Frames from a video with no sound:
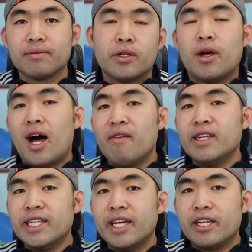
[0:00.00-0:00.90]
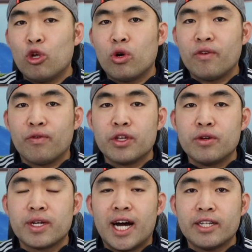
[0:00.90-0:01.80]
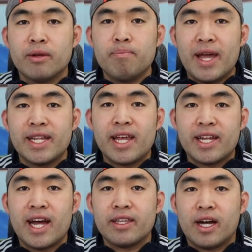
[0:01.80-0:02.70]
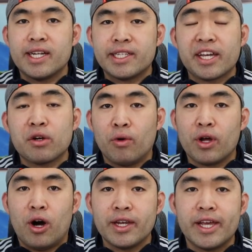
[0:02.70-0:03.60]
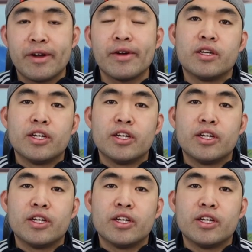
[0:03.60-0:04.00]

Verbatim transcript: So obviously in order for you guys to maintain that non-stick coating on here,